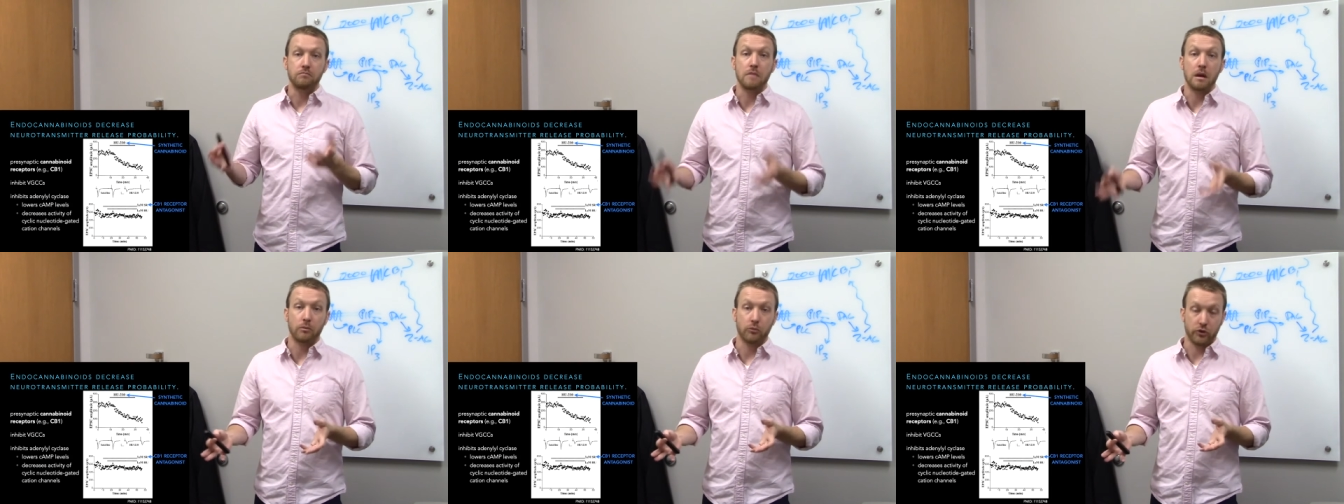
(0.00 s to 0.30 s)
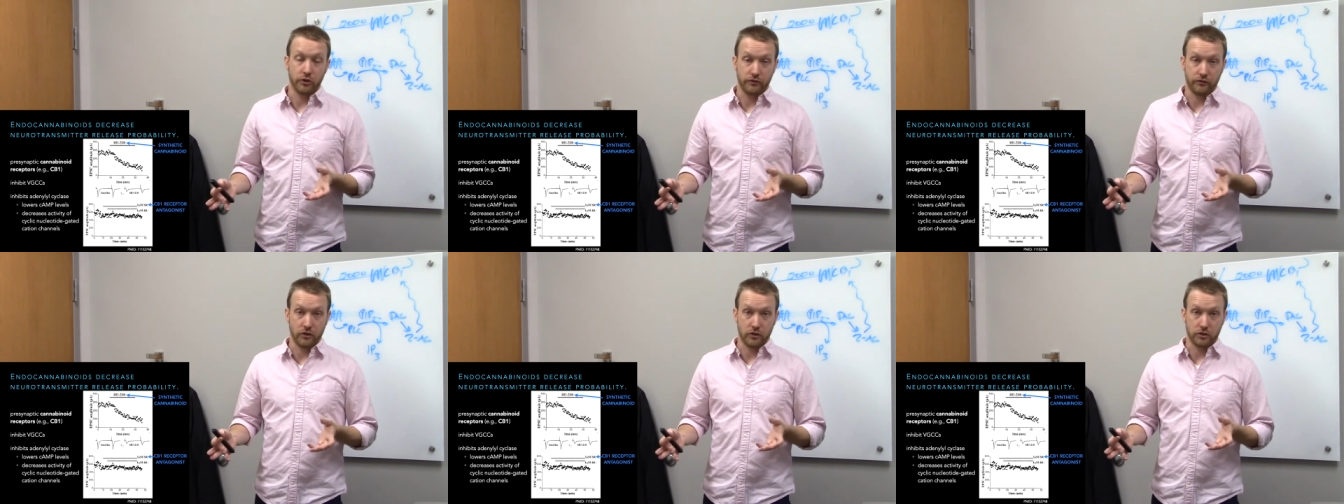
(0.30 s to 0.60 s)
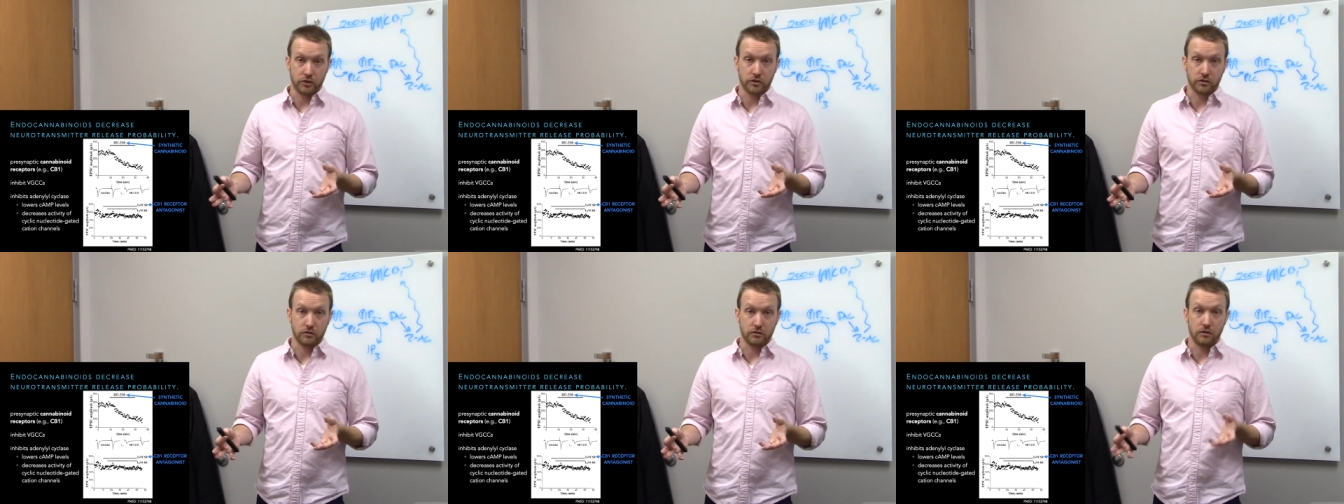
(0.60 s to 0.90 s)
memory
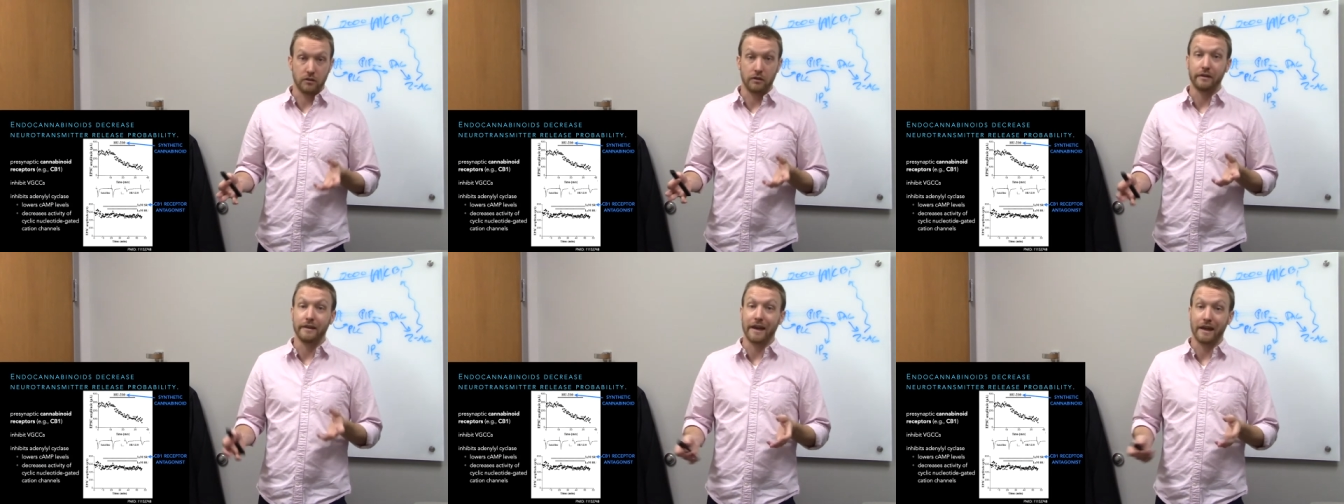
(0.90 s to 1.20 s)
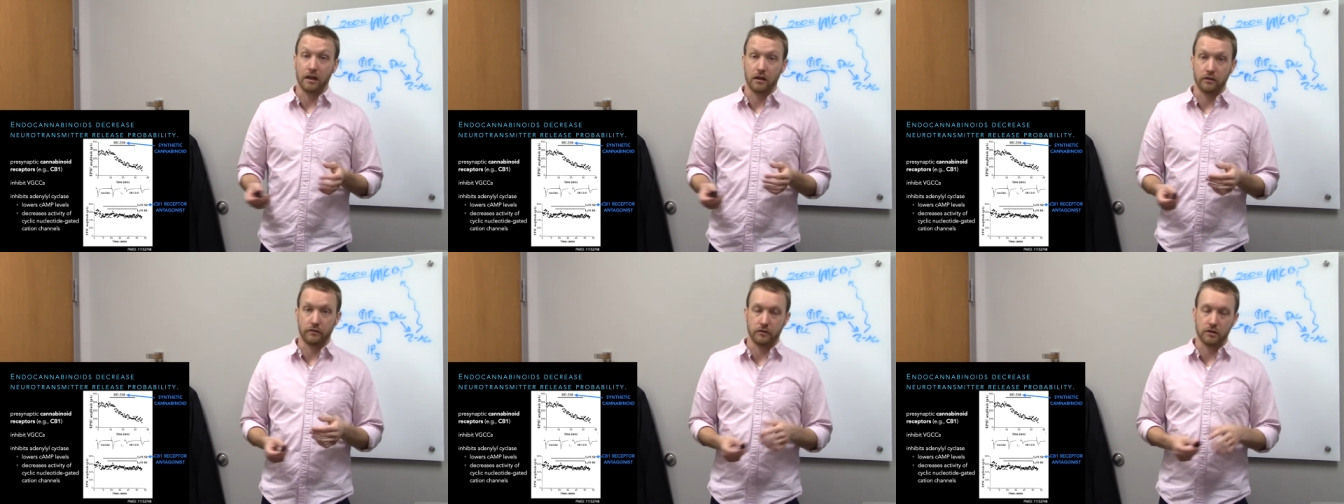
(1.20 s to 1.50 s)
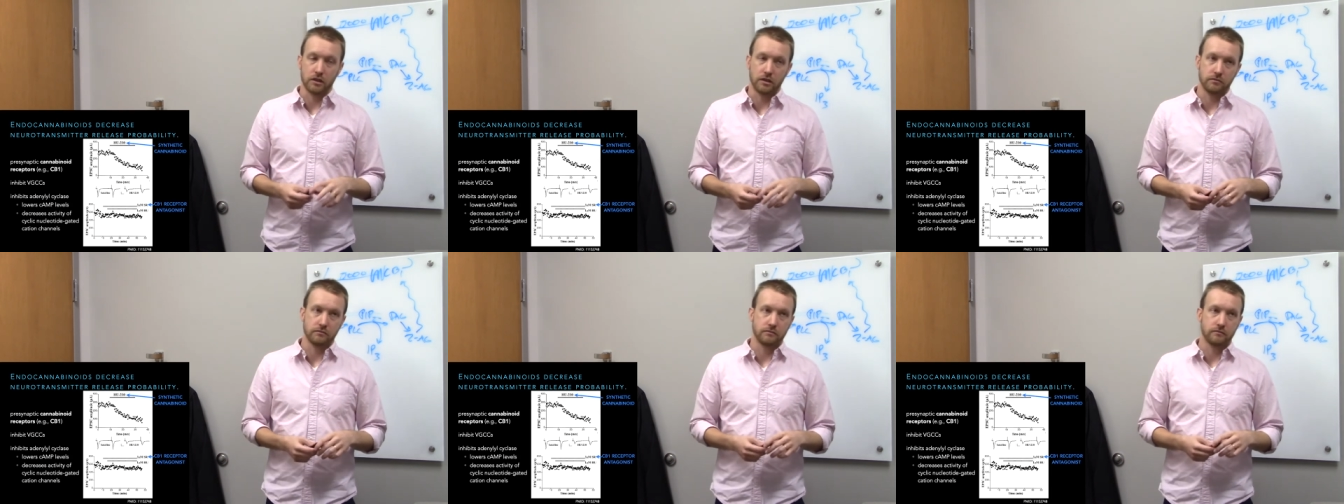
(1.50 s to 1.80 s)
function
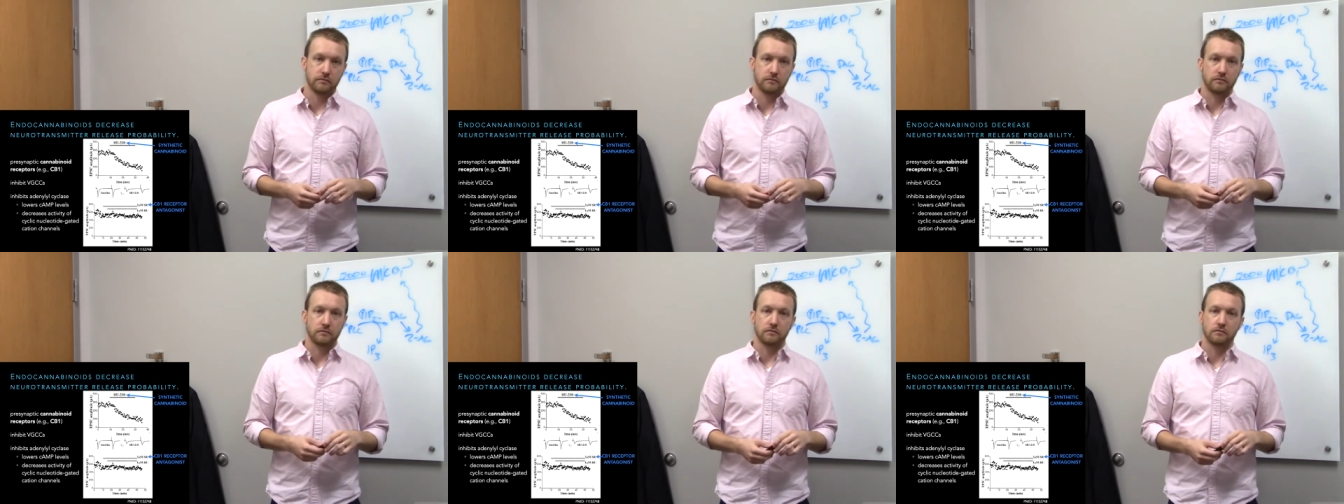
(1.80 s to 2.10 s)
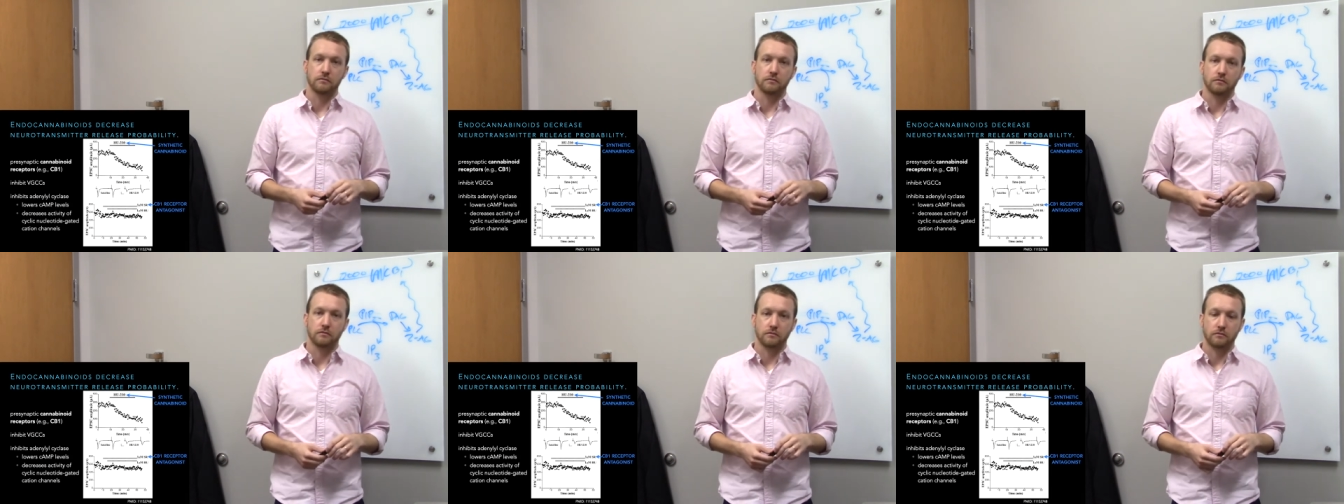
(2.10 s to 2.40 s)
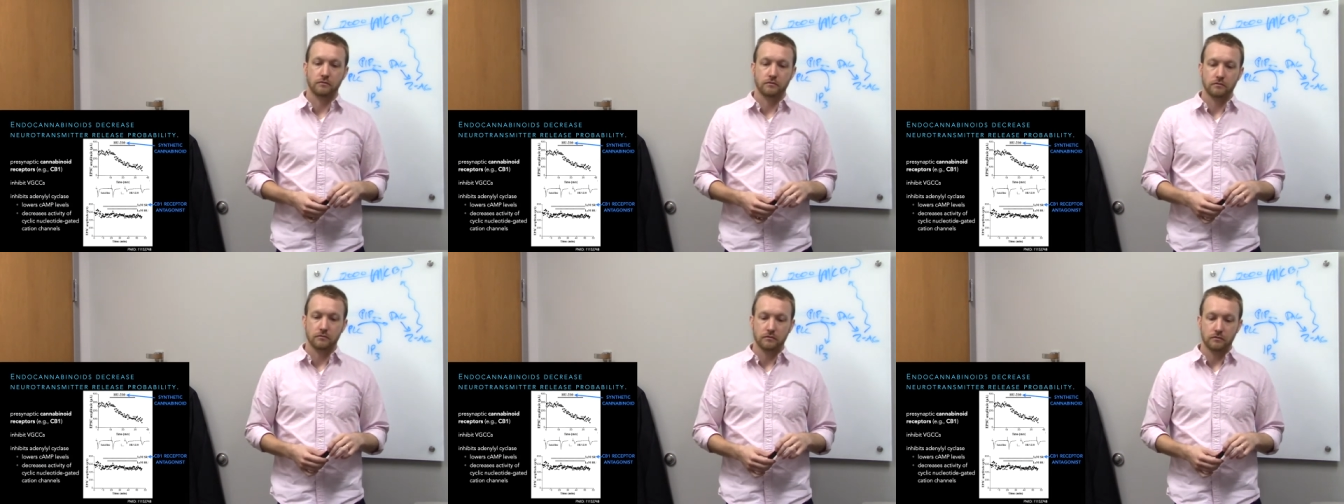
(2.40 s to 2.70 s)
negatively.
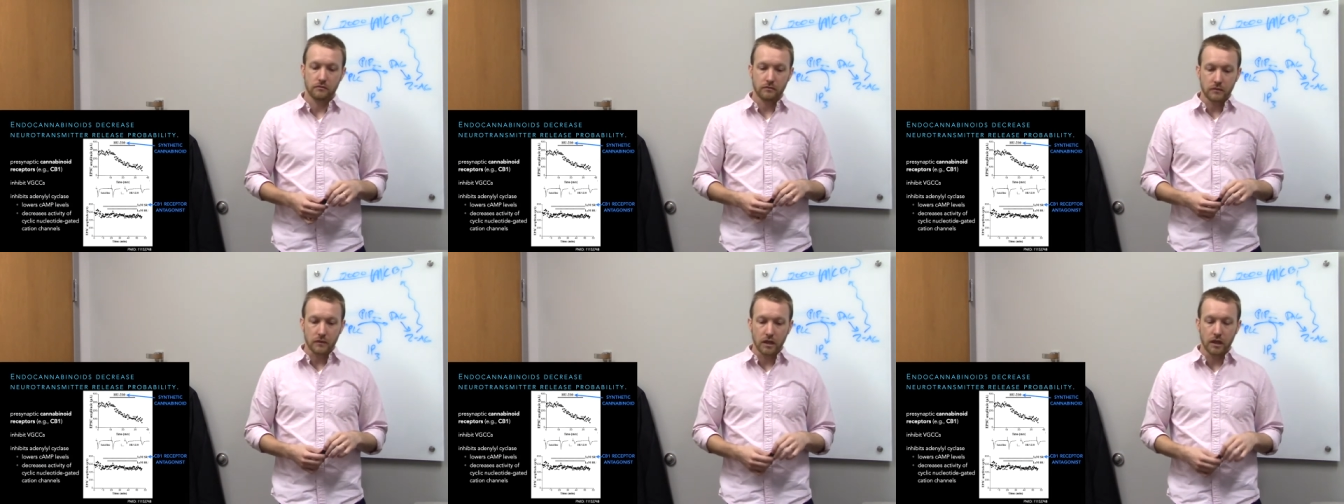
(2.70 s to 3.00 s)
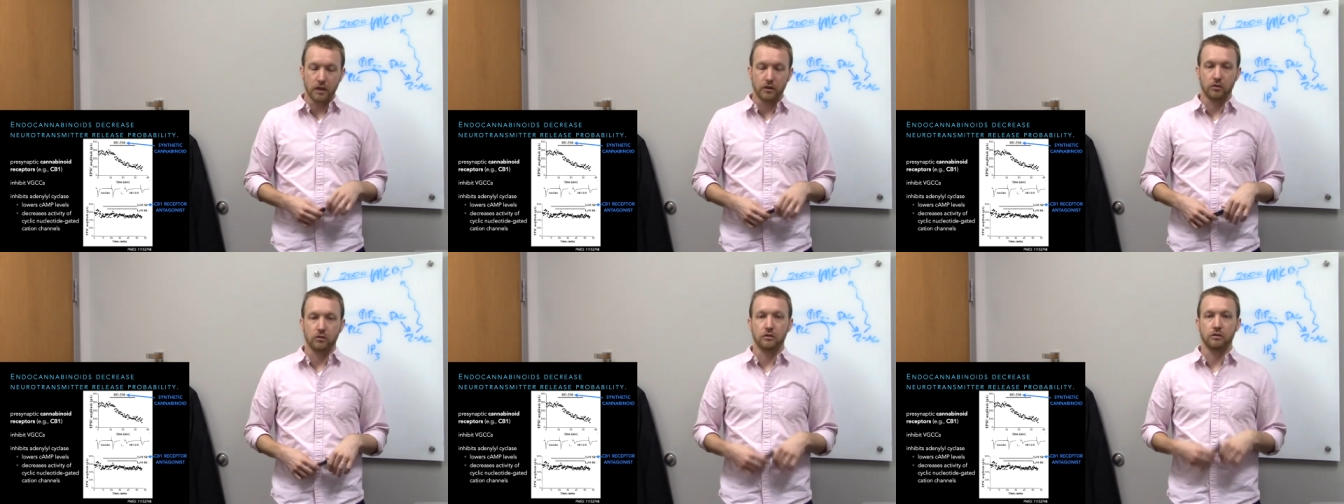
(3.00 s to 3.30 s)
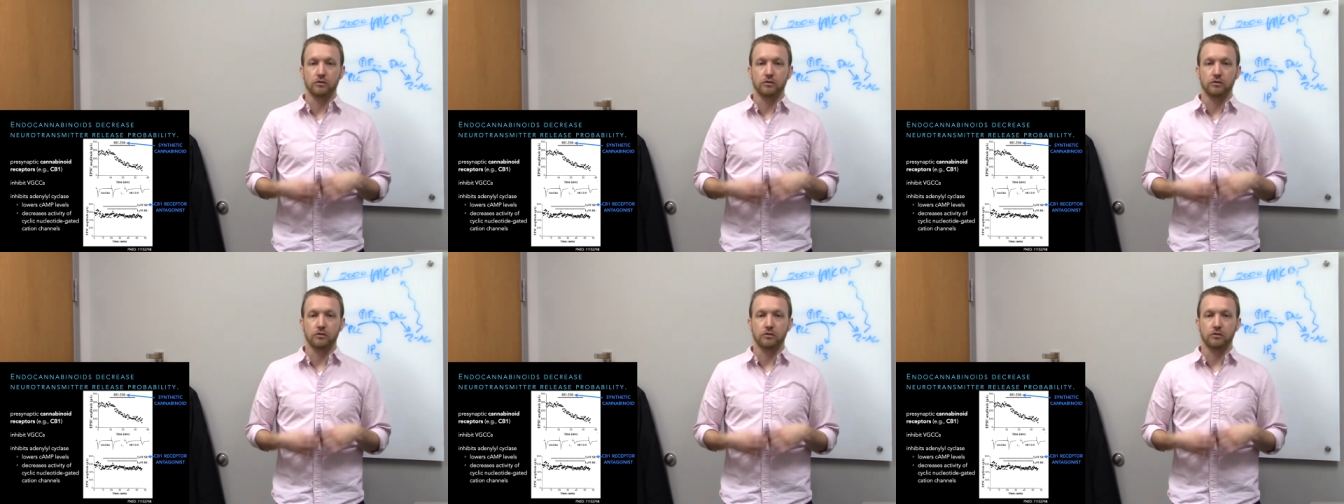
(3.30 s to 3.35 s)
In order